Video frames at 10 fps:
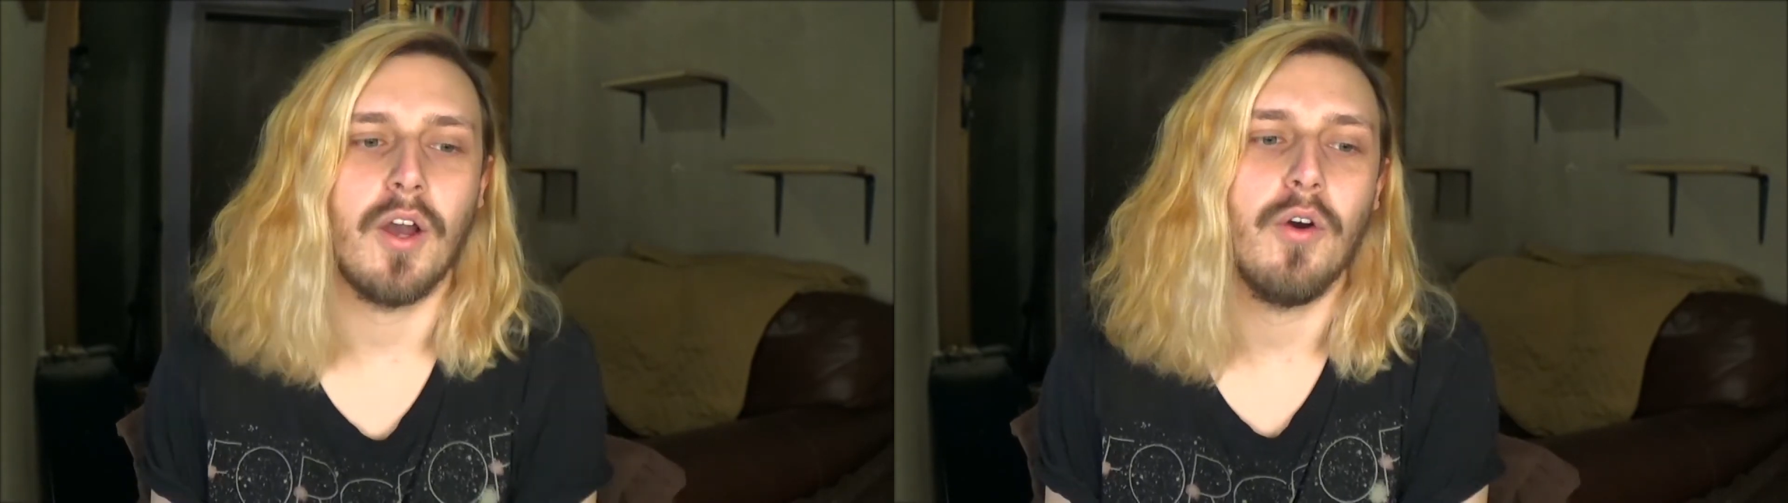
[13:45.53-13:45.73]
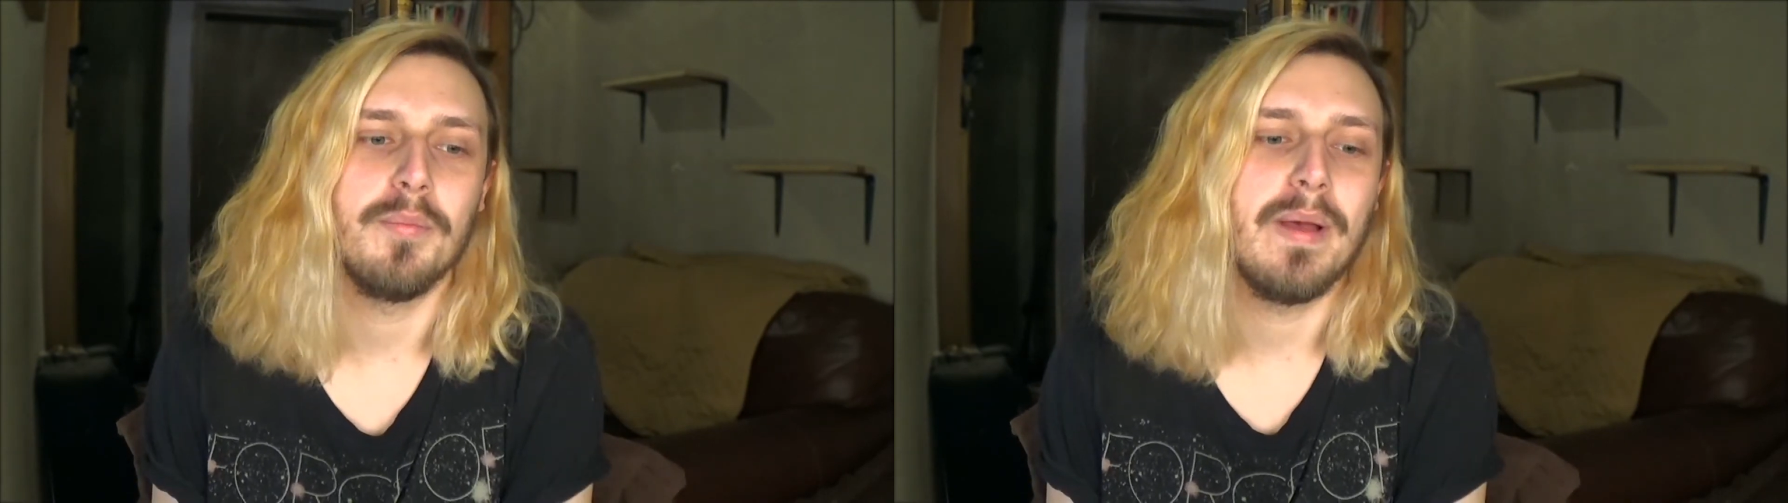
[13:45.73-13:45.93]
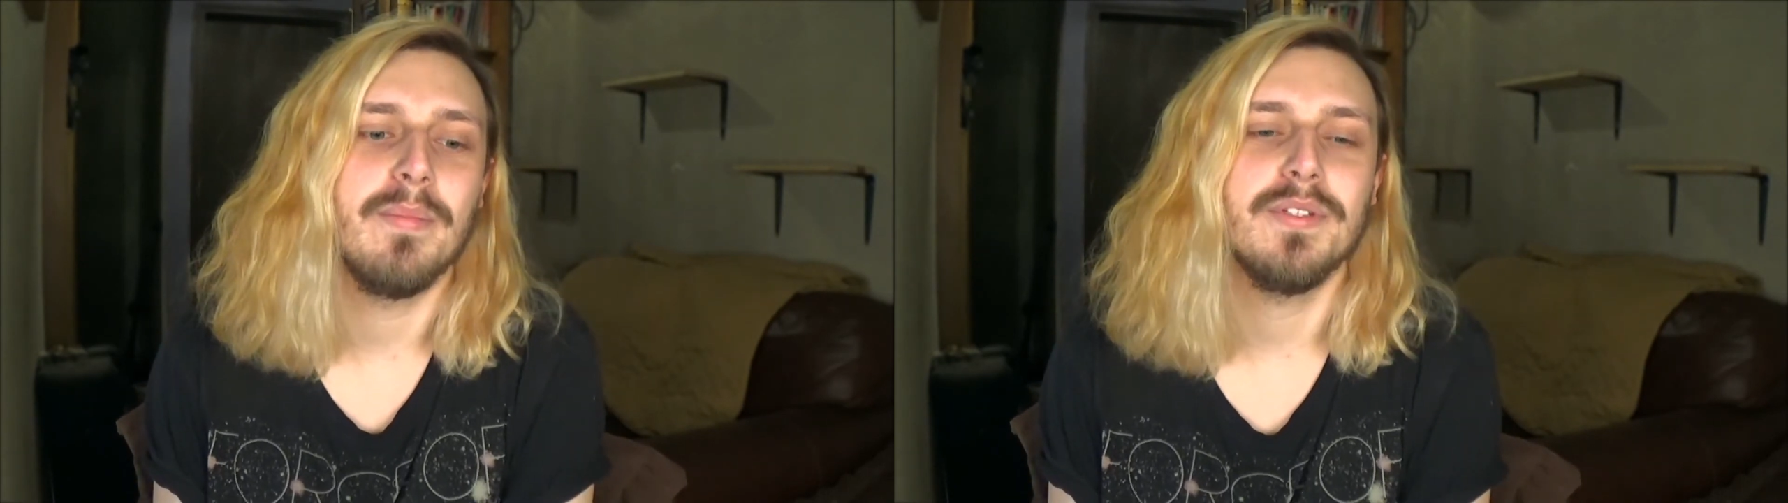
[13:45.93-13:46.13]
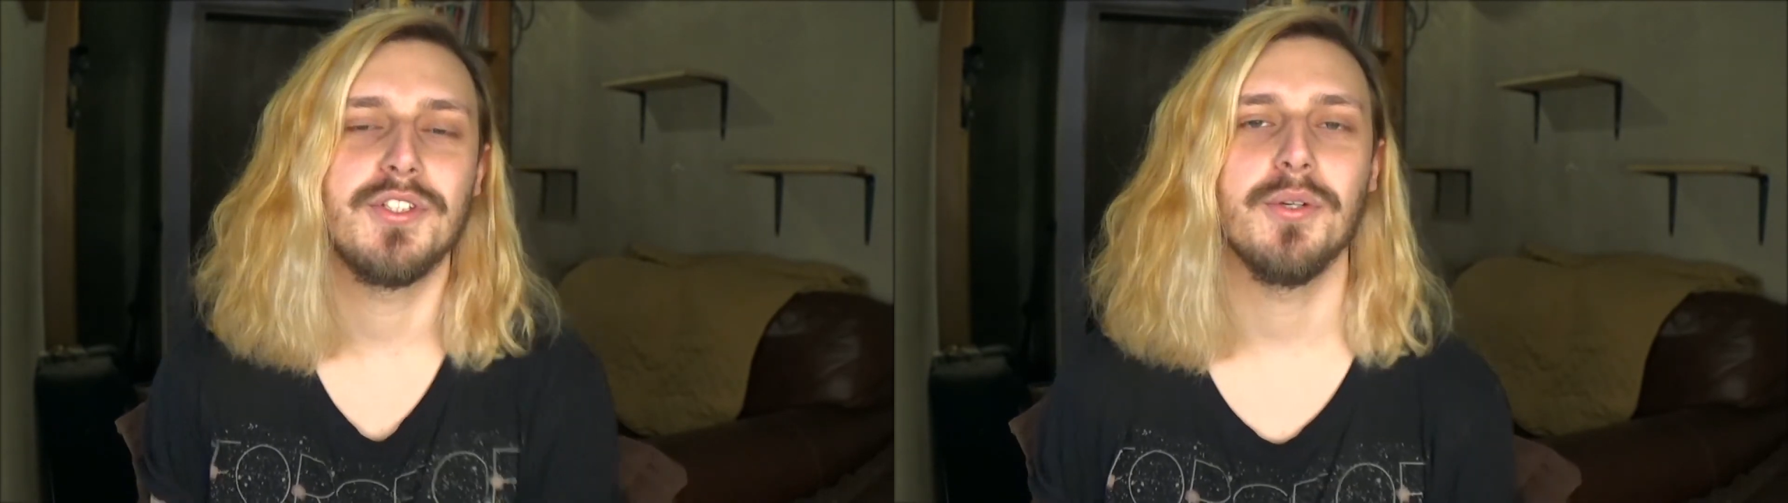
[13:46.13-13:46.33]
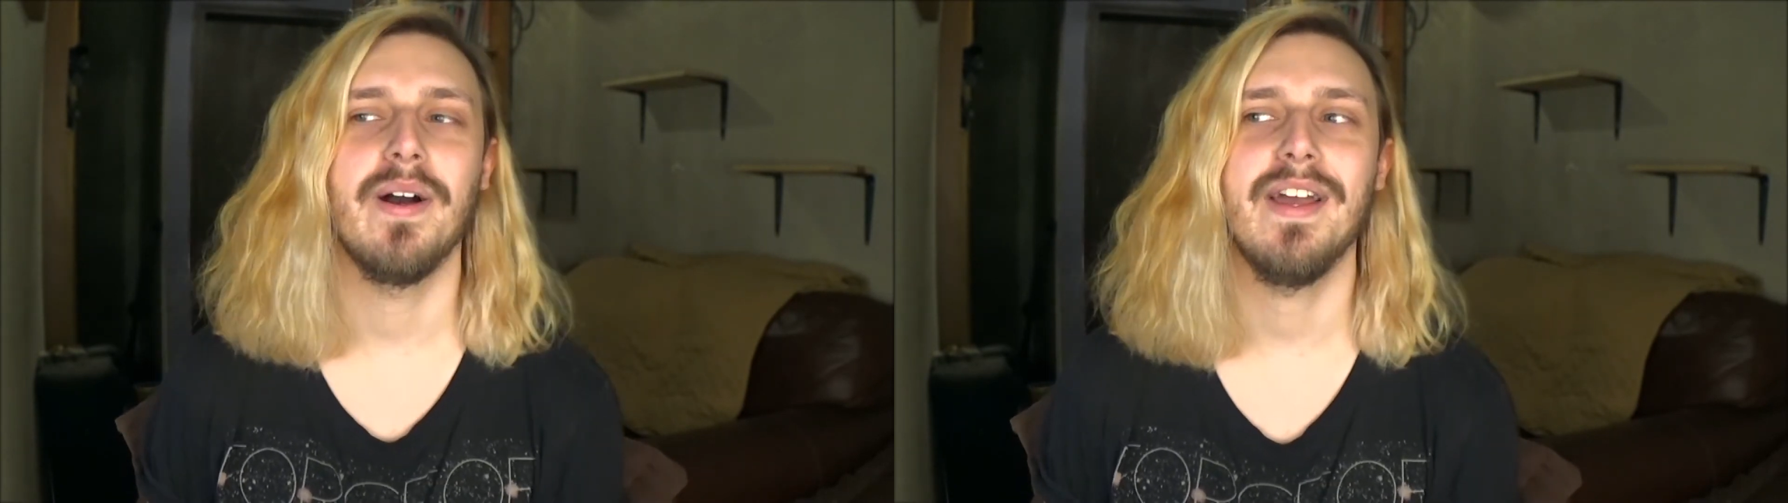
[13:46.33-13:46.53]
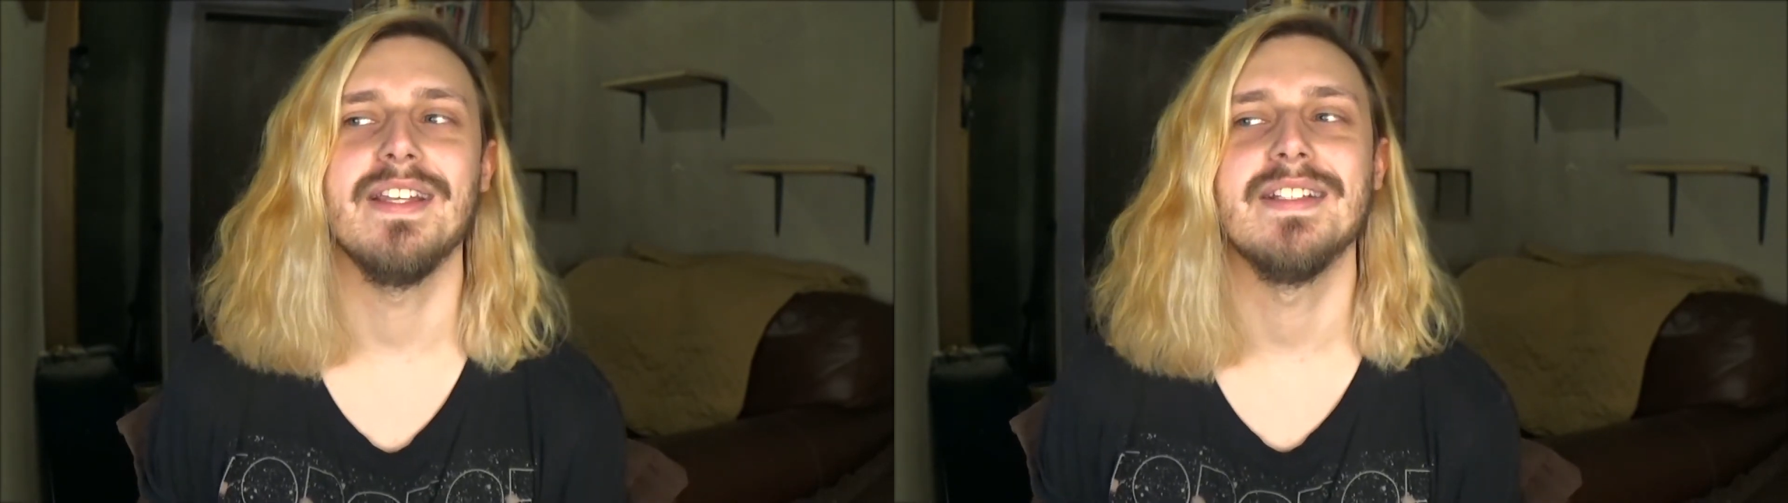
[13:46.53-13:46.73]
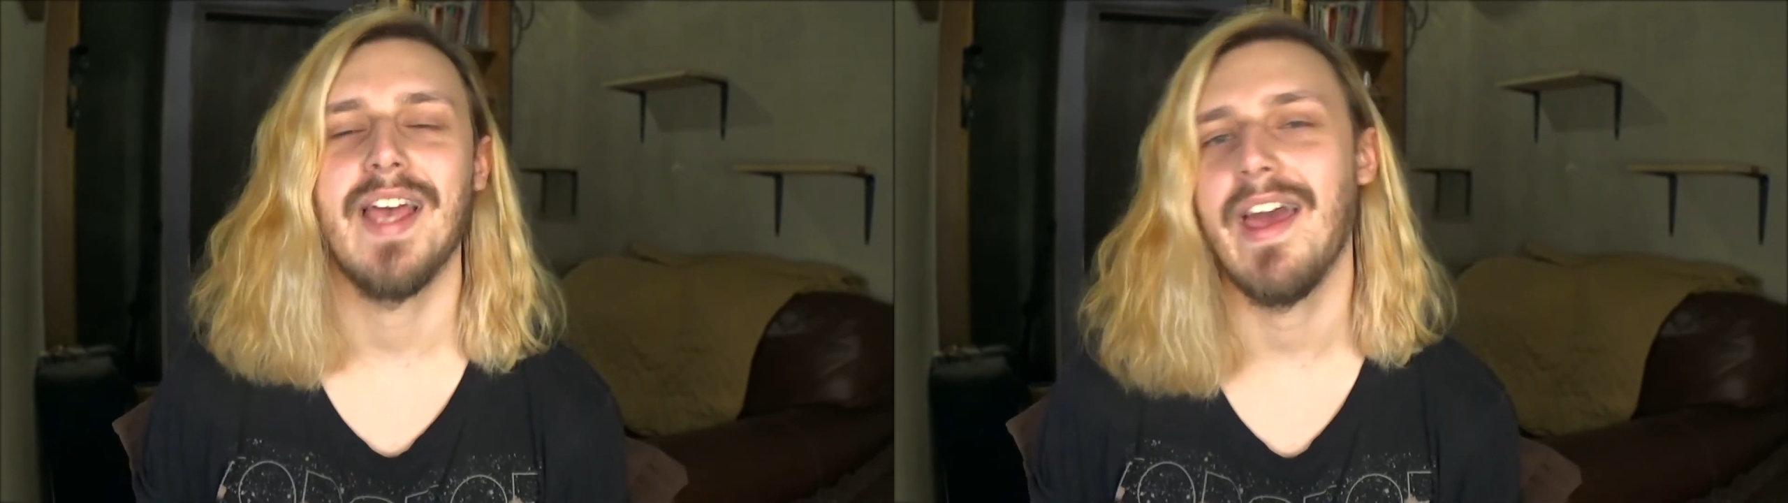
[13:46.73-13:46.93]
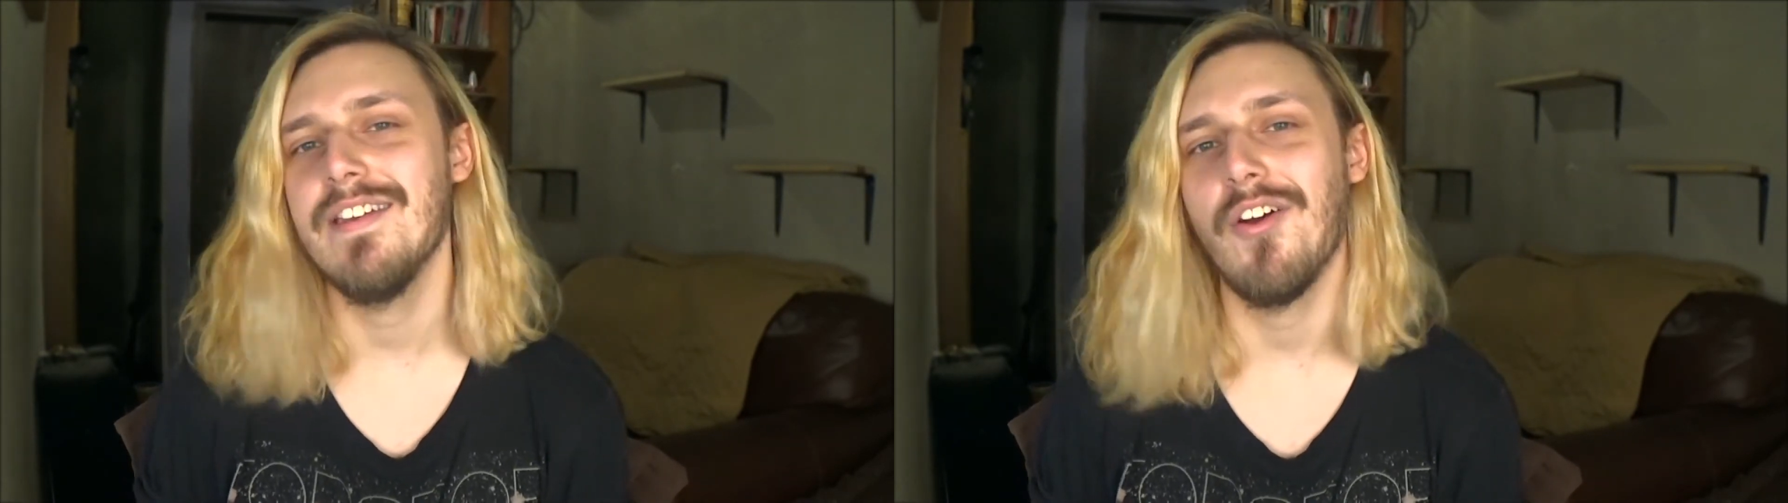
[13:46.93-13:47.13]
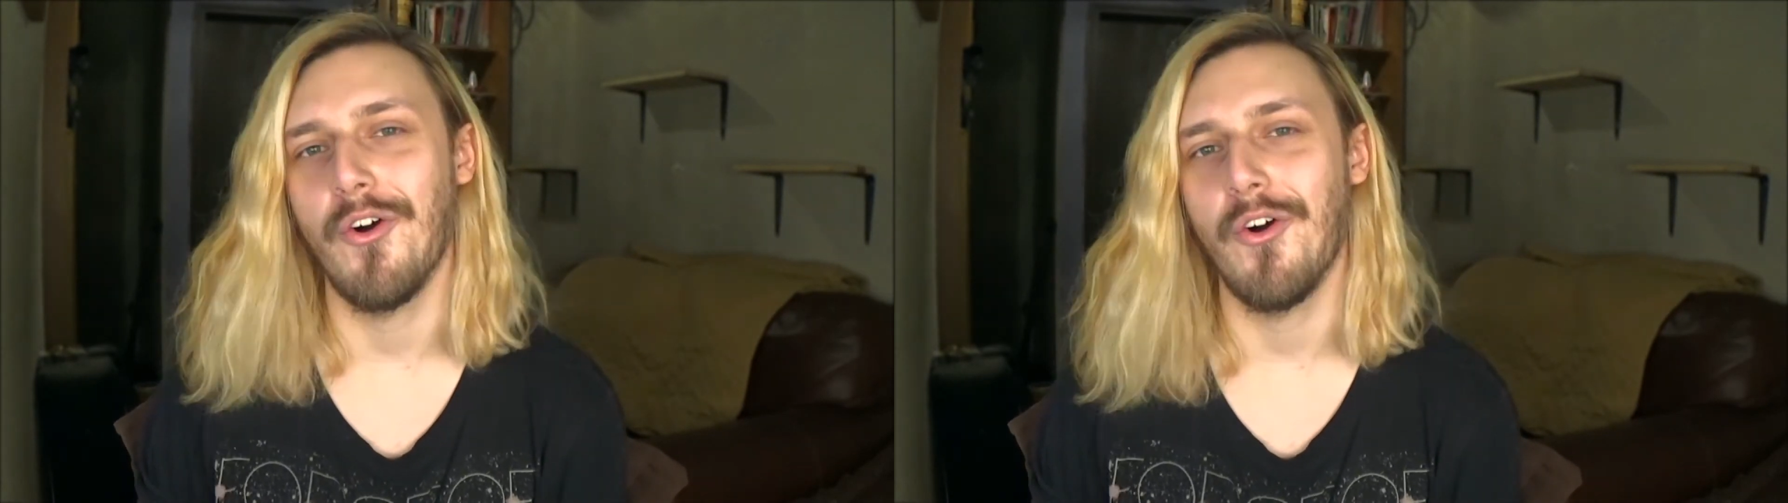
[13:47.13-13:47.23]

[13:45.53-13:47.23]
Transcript: cult members who are intent